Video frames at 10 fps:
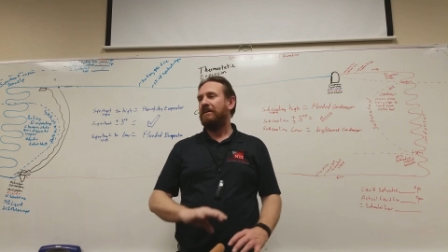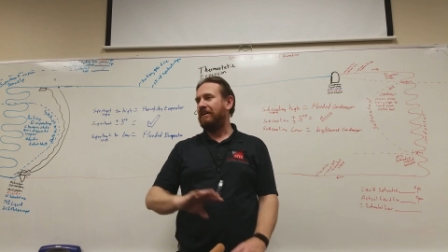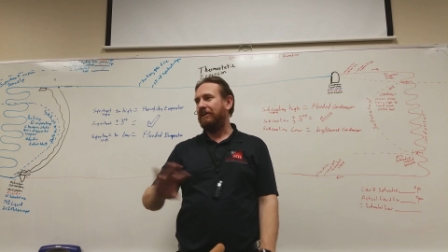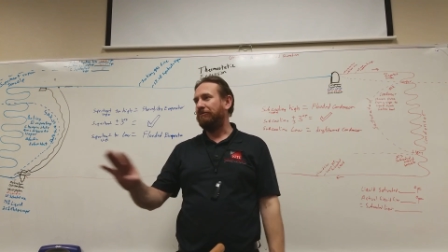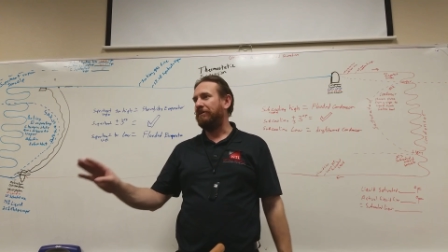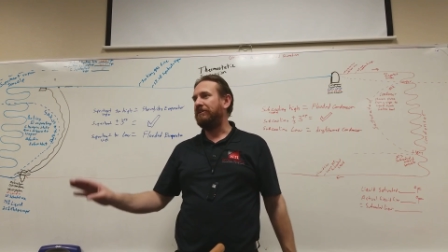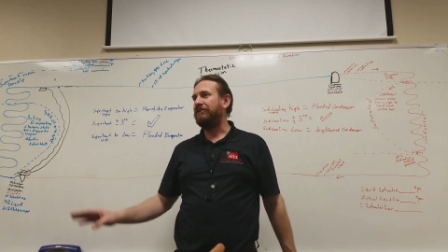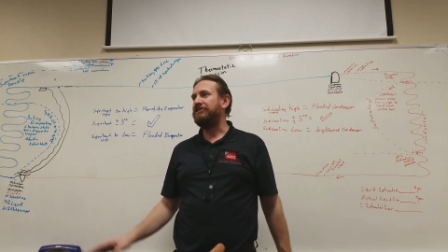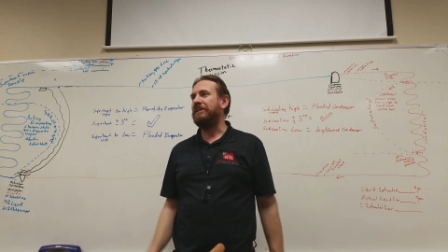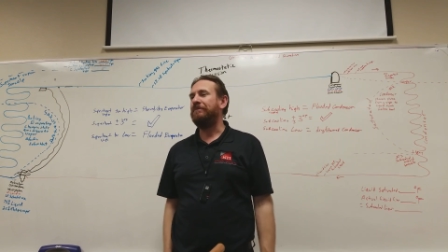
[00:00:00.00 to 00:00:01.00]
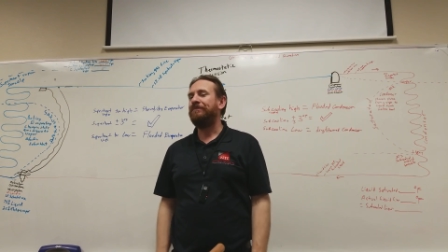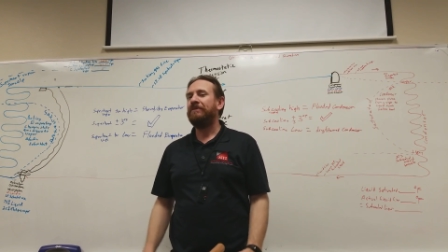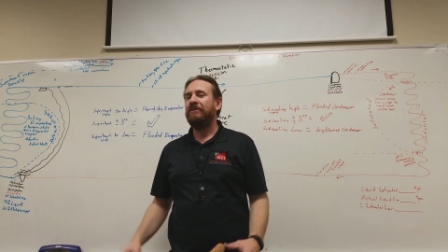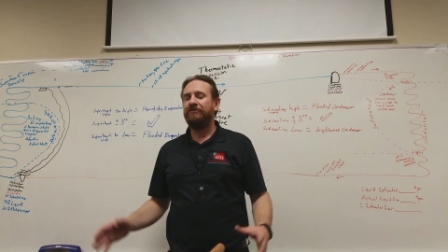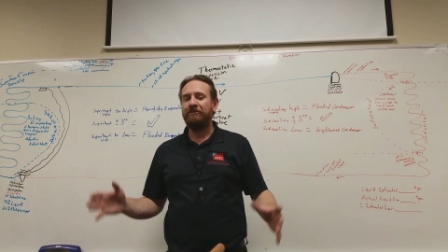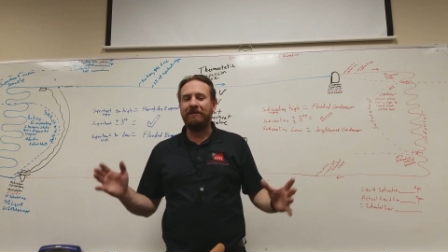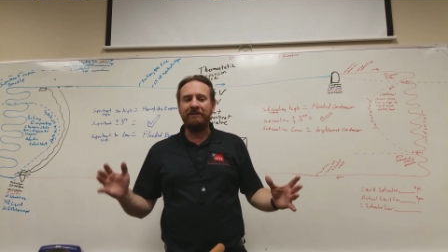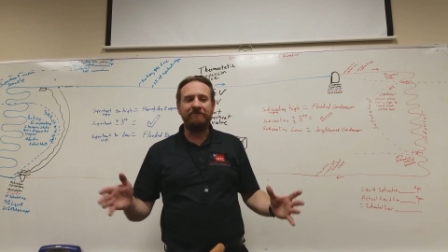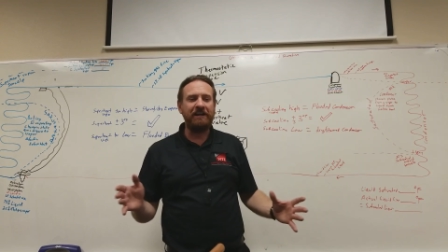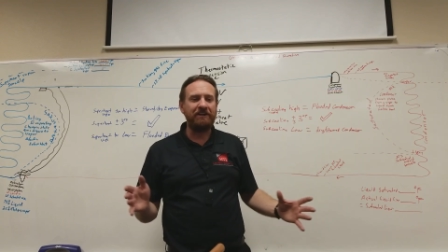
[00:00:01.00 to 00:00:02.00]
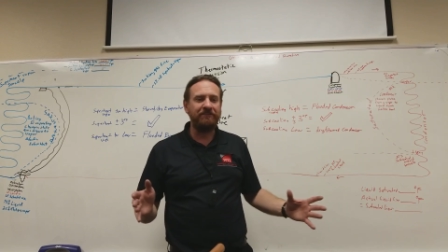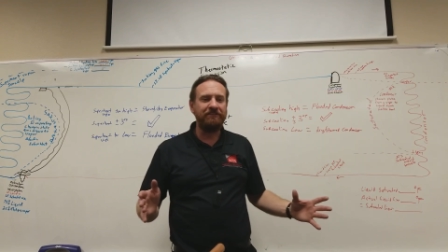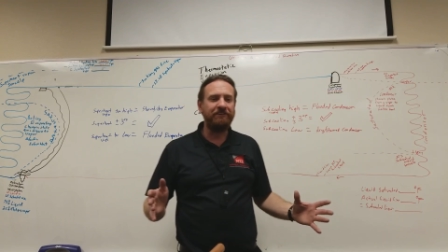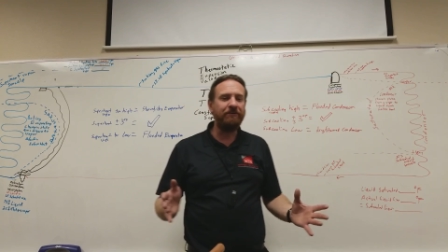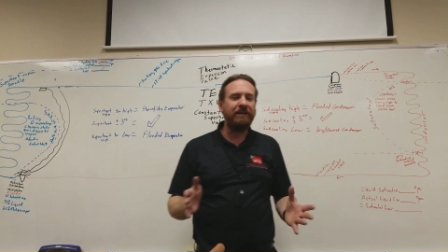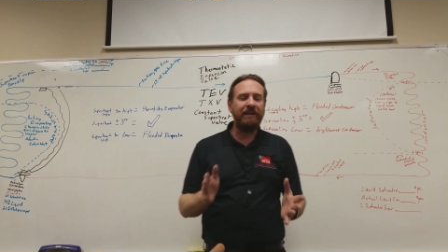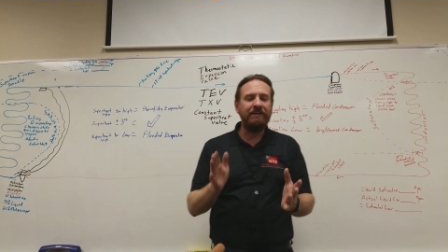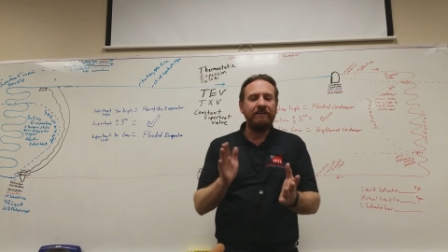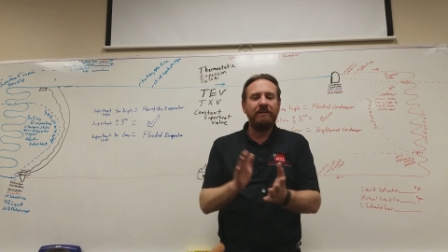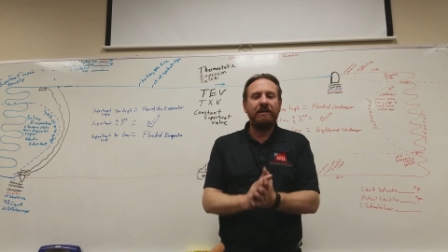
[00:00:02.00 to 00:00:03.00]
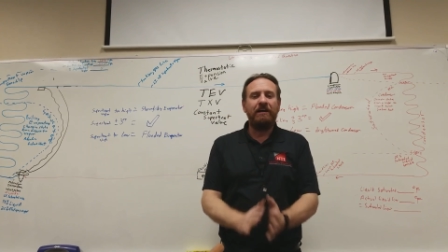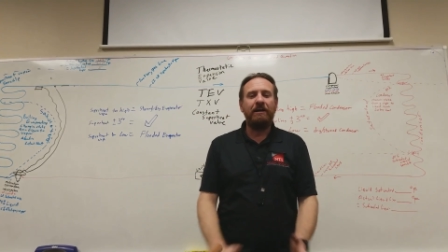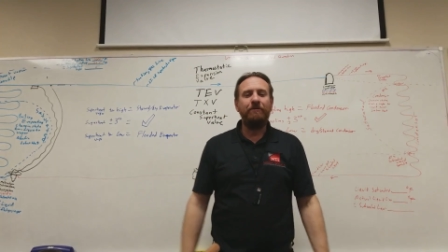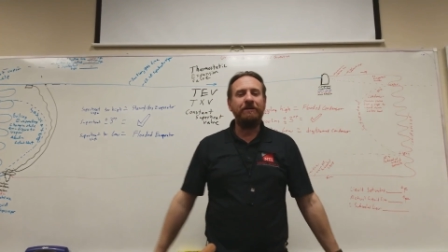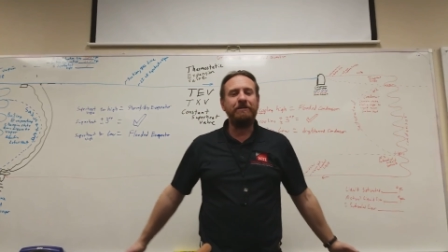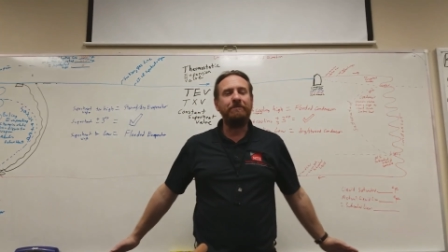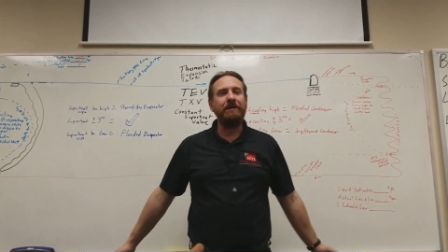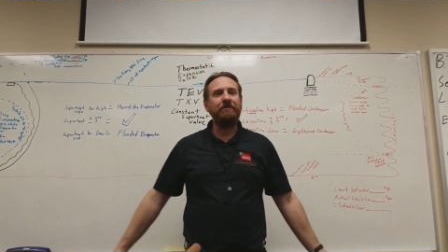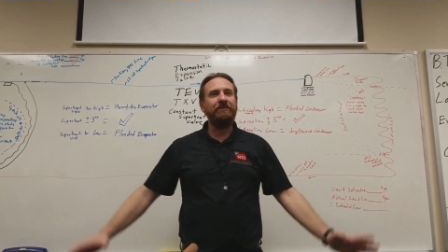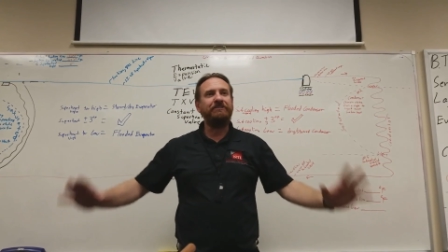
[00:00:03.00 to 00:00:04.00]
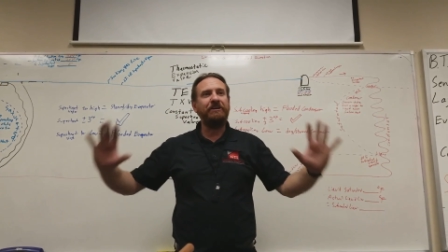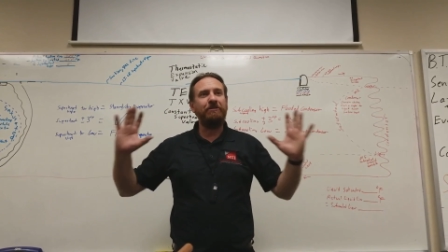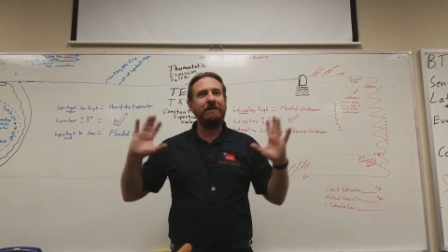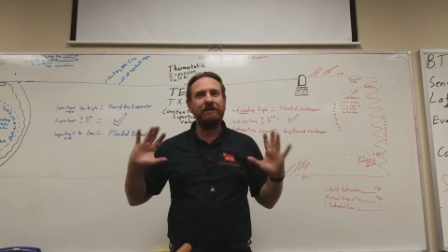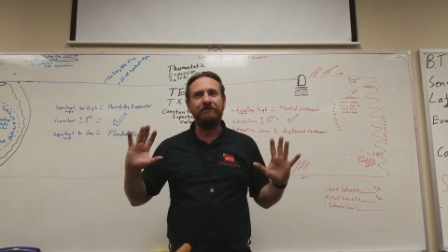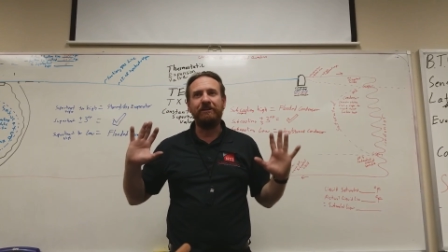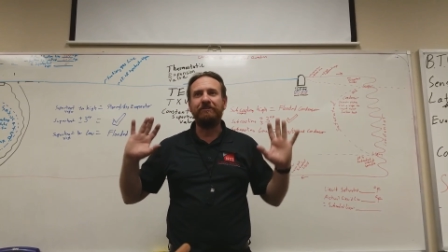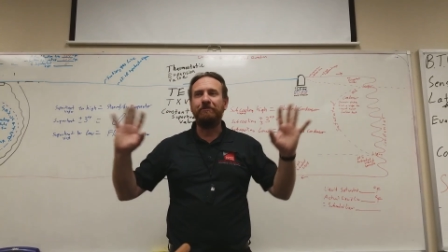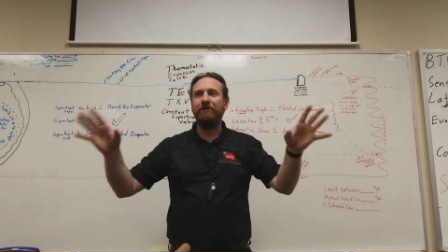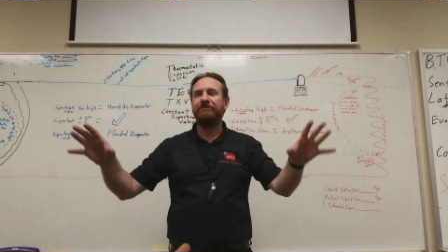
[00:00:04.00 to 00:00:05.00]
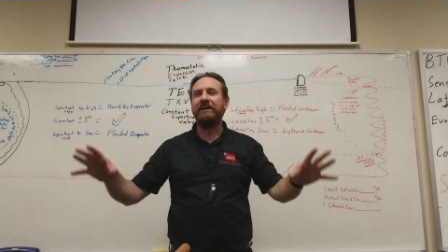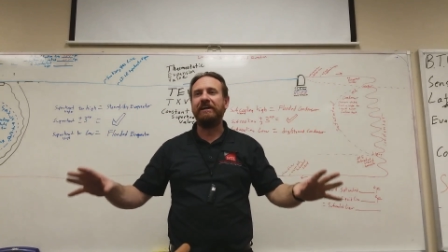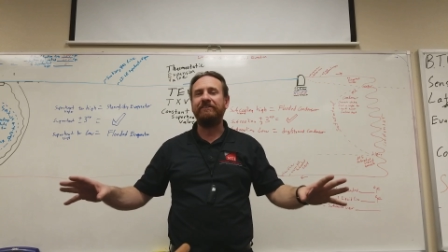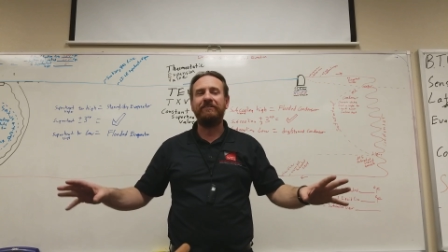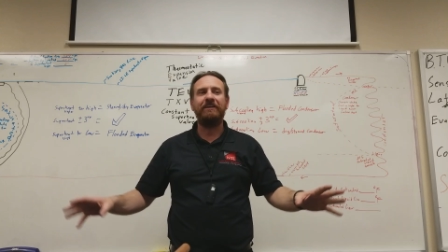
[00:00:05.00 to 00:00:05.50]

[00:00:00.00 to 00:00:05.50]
I just want it done cheap. So the manufacturer says, okay, uh, we need to be able to sell my unit to both sides.